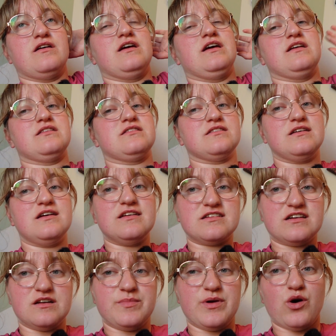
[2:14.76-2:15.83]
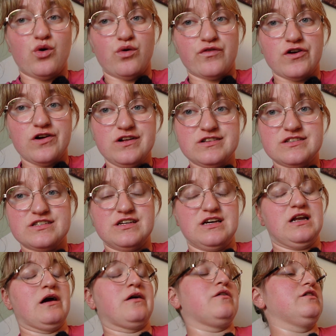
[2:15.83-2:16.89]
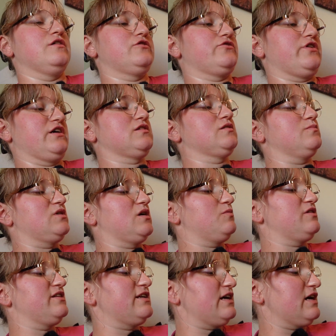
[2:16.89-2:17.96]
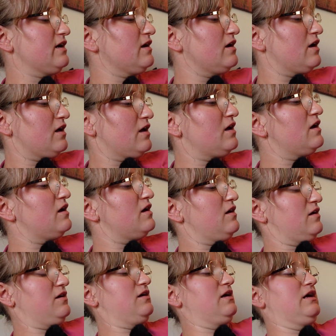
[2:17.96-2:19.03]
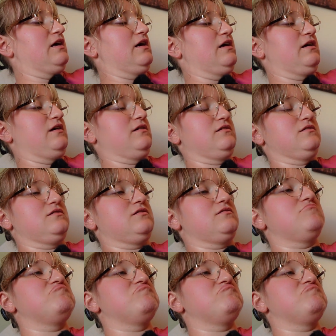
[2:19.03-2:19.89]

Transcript: it's gonna be overalls, and I'm gonna try some double knitting, and